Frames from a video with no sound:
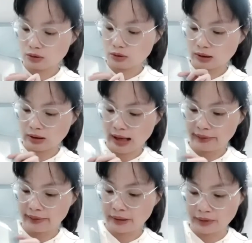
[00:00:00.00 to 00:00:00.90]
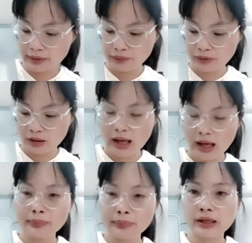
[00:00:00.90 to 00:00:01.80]
Also, the
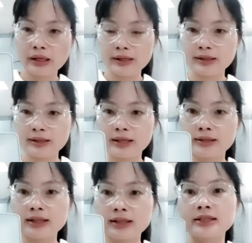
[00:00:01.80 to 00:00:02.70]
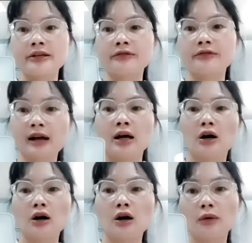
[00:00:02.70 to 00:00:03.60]
IP is
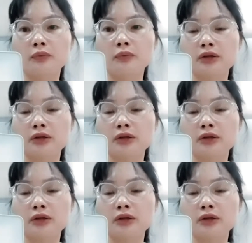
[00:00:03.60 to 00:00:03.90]
65.